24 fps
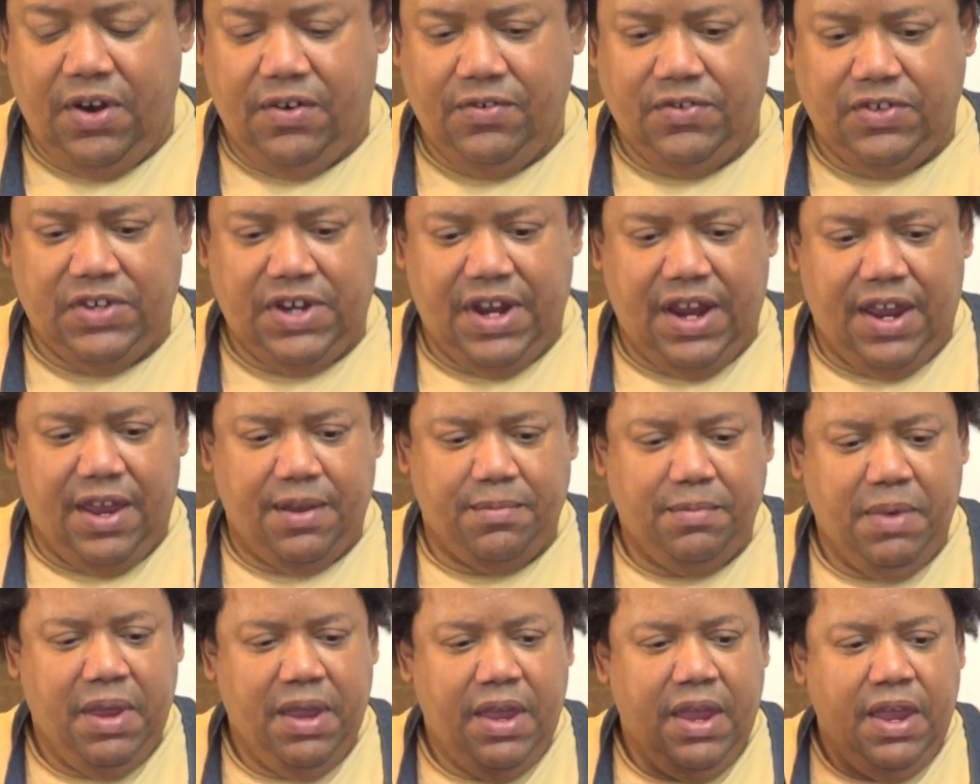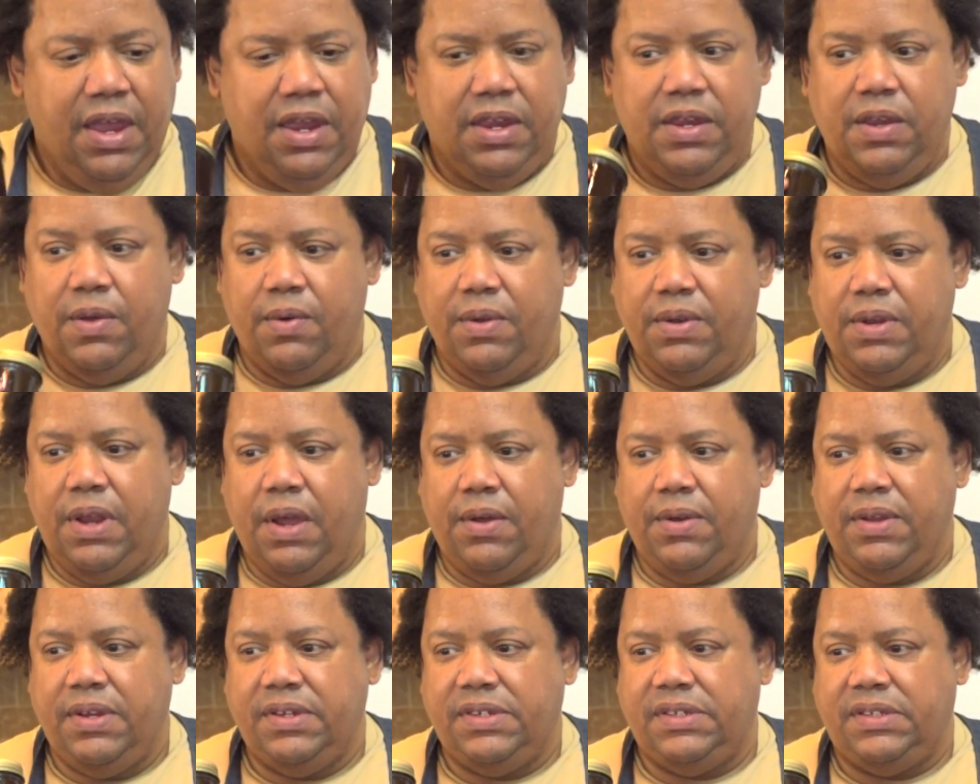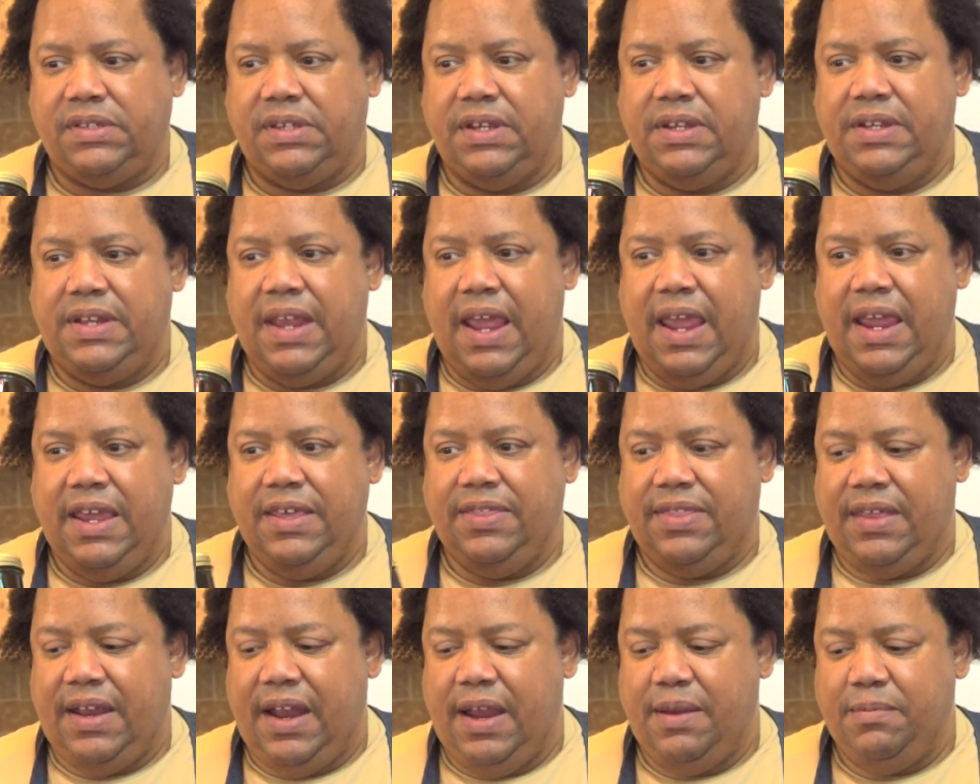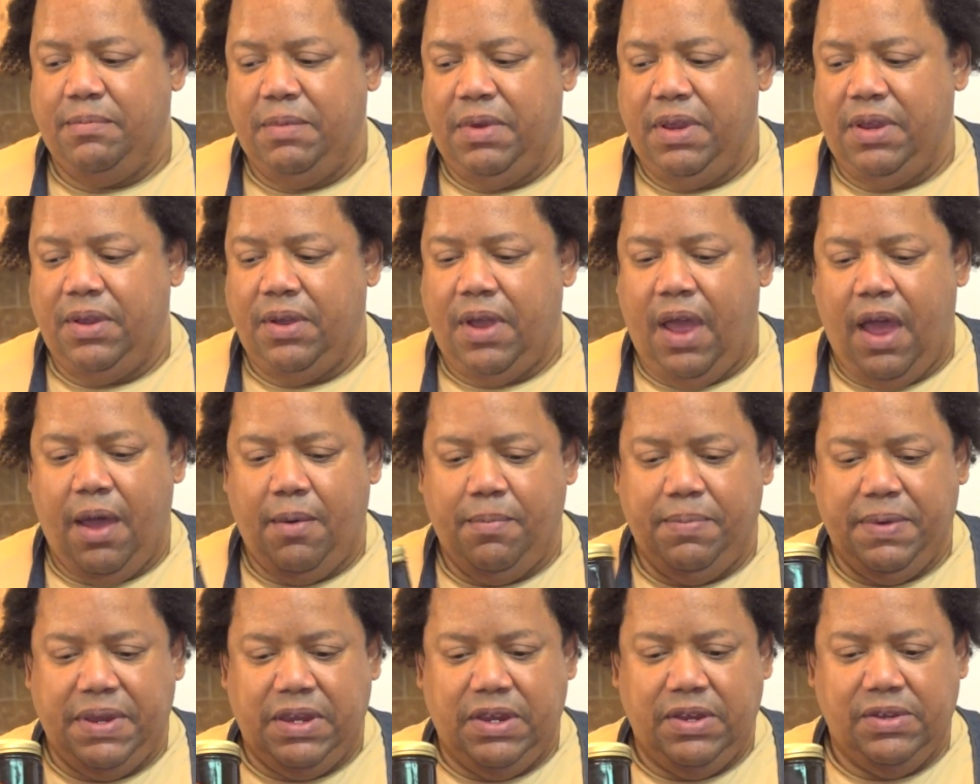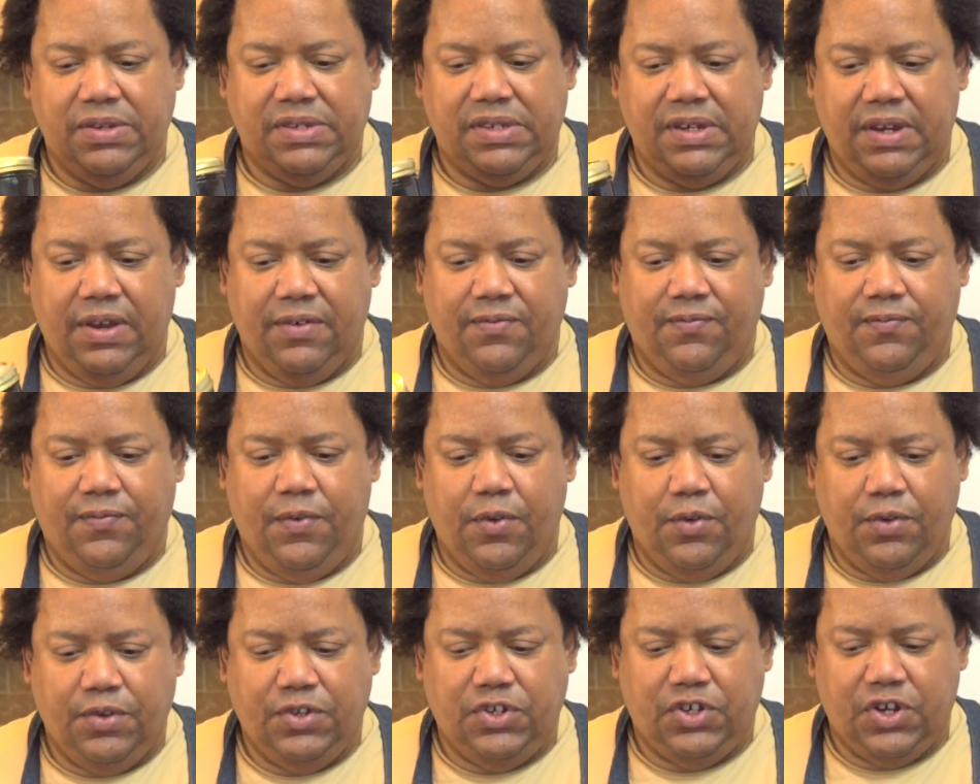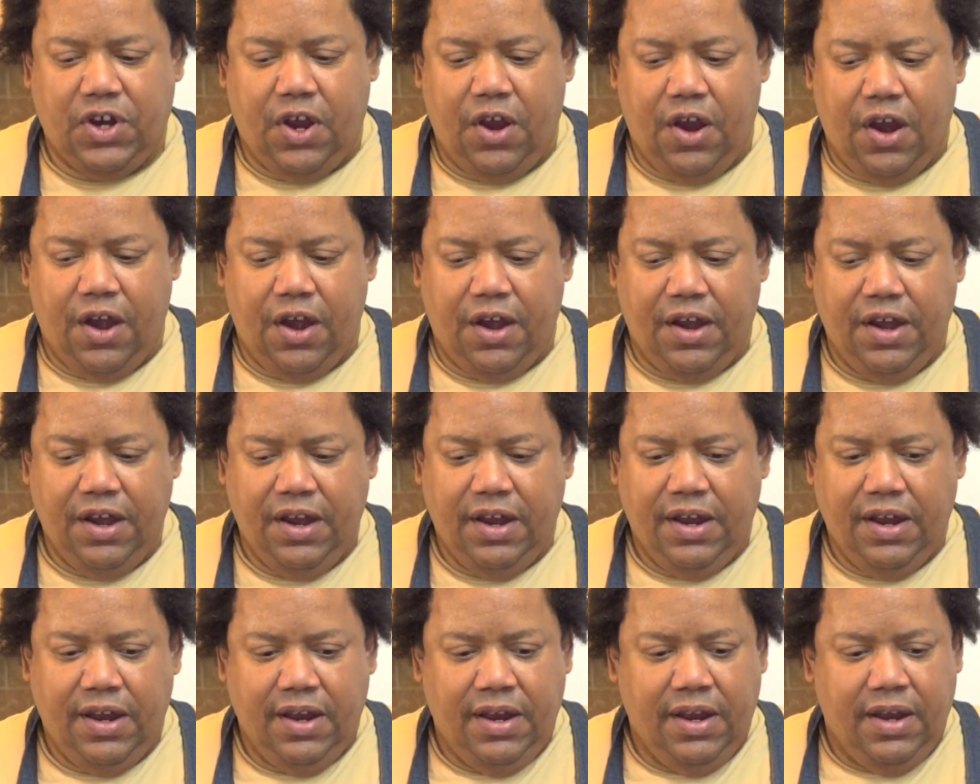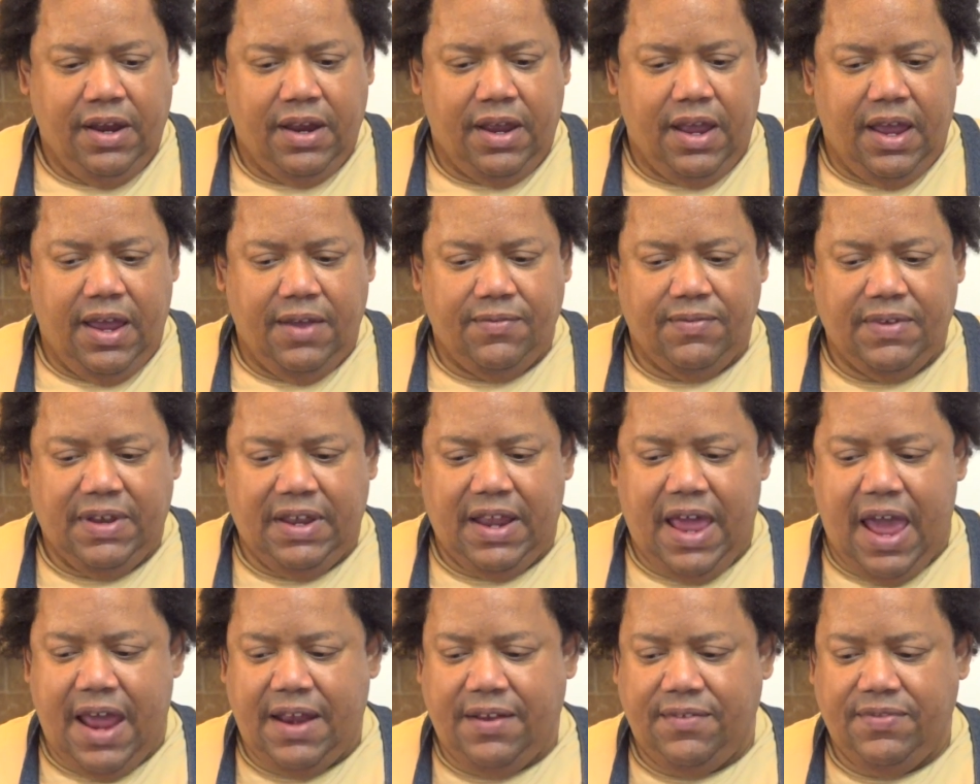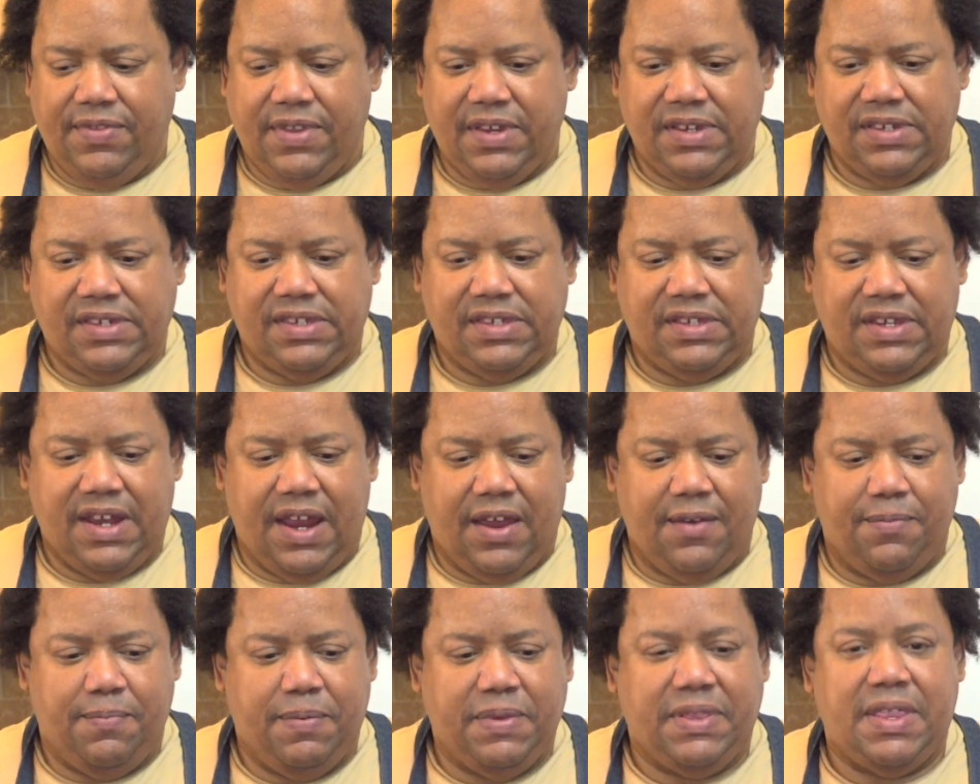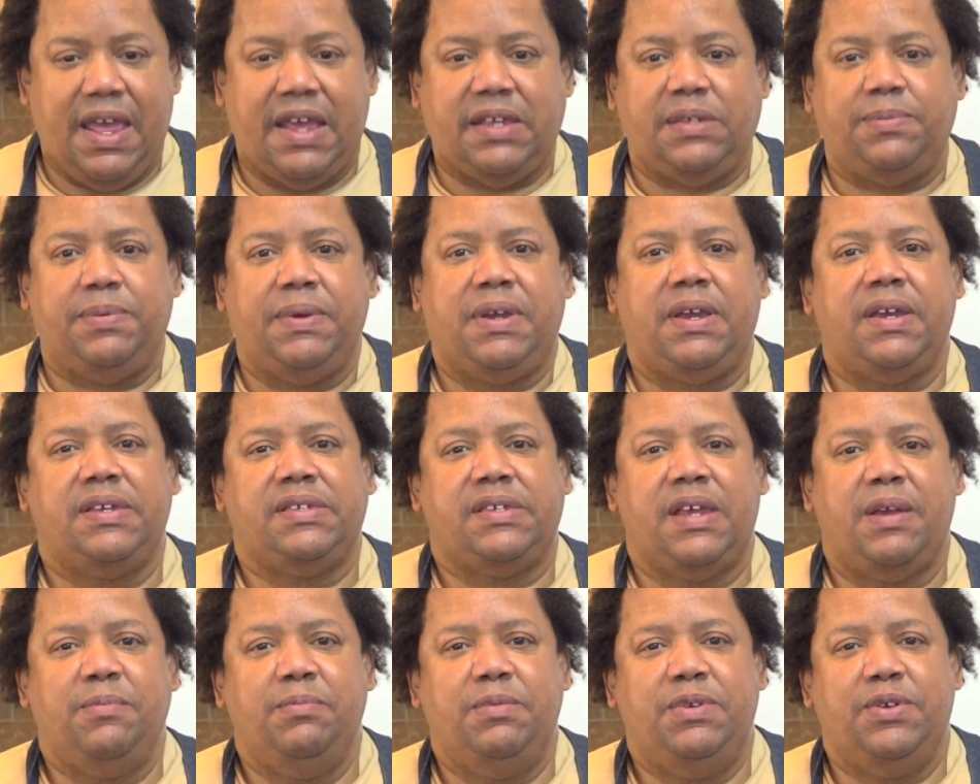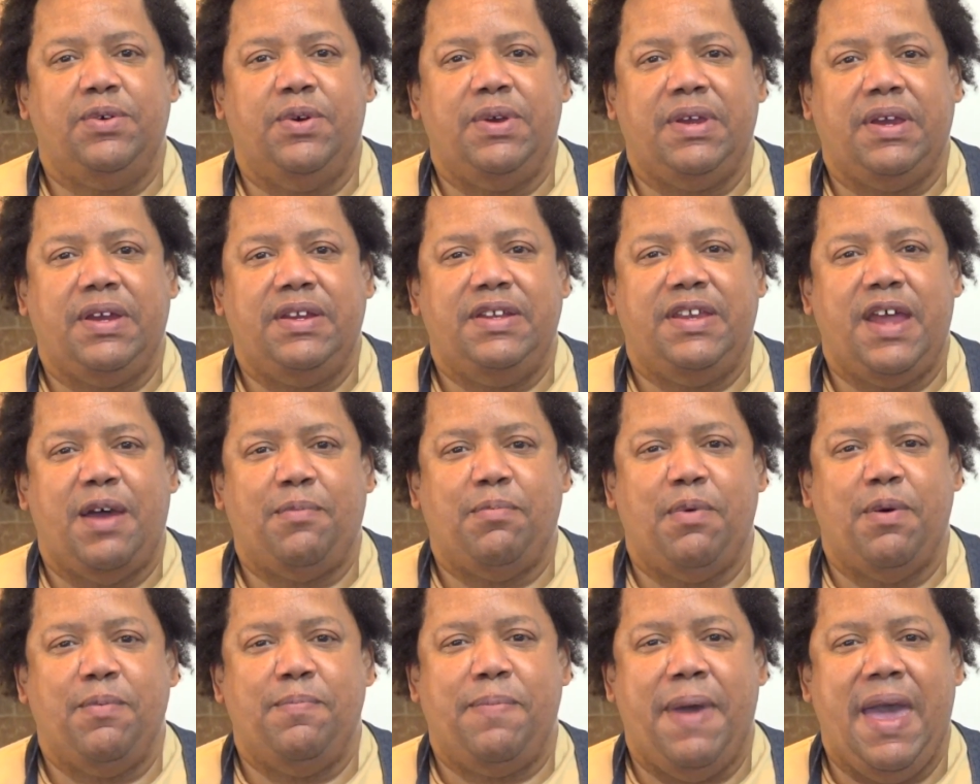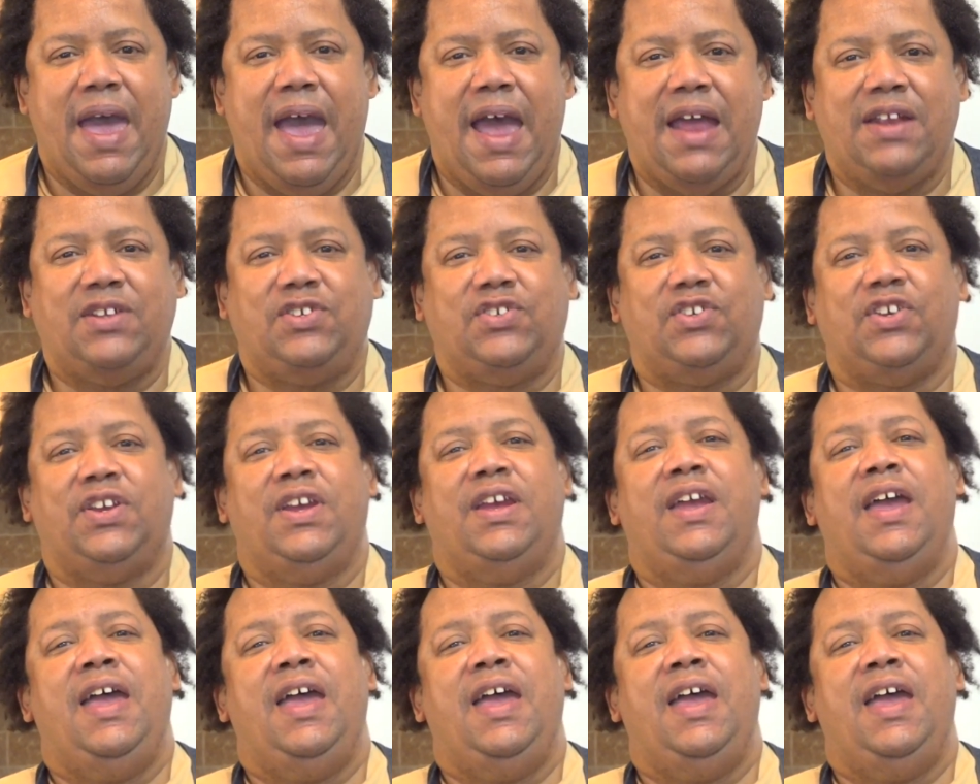of jam. You'll notice today that I'll be using a full jar of a lot of this stuff, but that's because I'm doing a double batch.